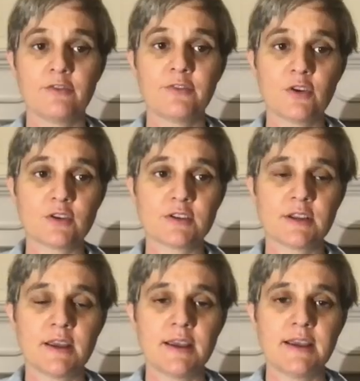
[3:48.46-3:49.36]
The
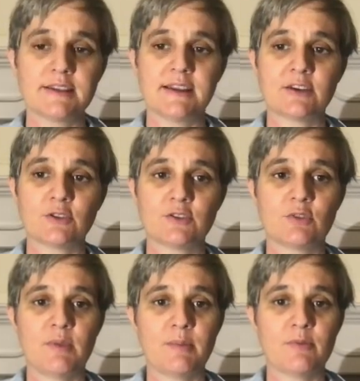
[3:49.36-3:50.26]
first is a natural
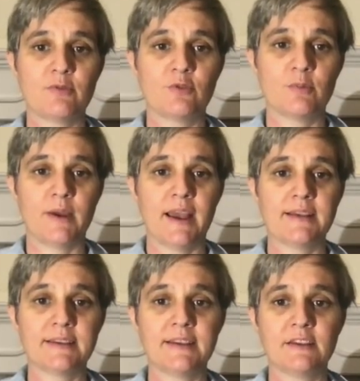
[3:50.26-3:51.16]
history may be performed by
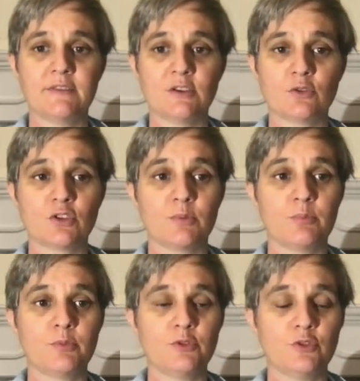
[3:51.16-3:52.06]
asking individuals
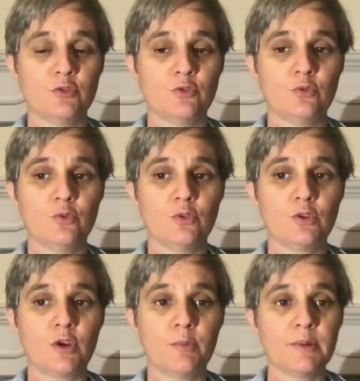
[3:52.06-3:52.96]
to
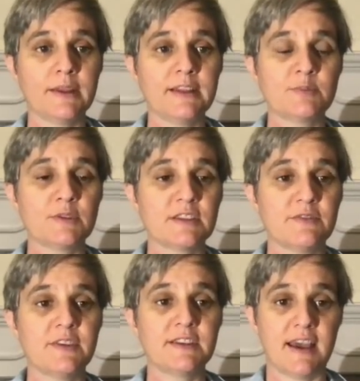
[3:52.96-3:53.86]
complete
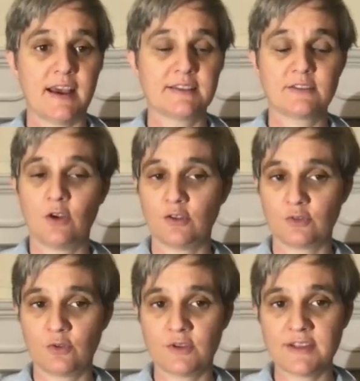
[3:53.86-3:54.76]
specific tasks,
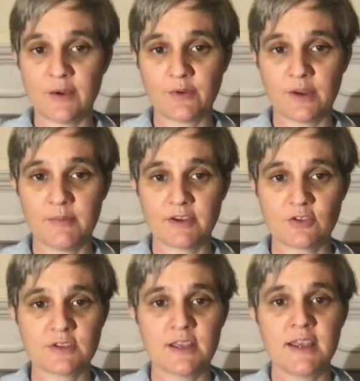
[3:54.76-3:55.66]
also known as outcome
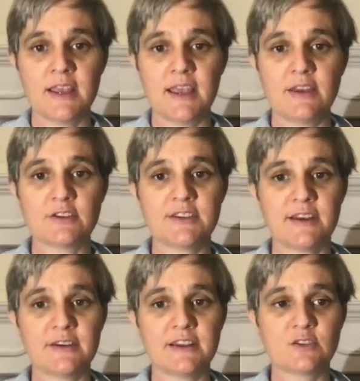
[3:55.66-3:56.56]
measures, in a
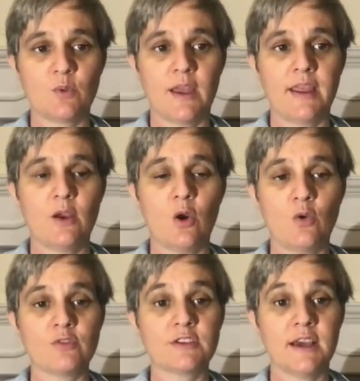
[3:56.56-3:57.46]
standardized way
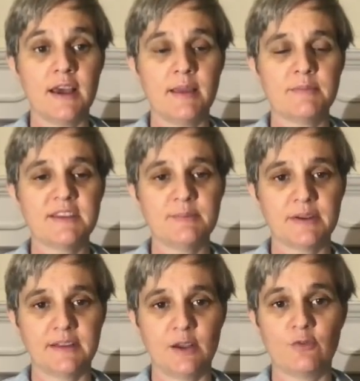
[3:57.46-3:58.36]
over time,
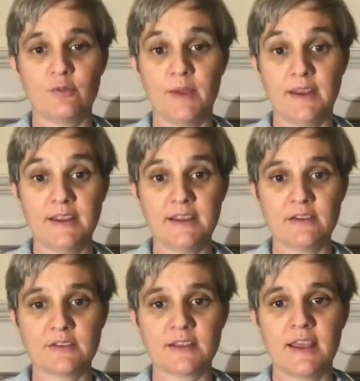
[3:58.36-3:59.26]
typically over many
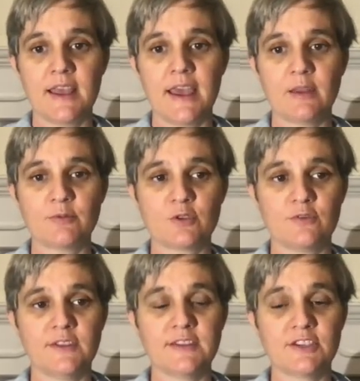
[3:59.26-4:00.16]
years, and observing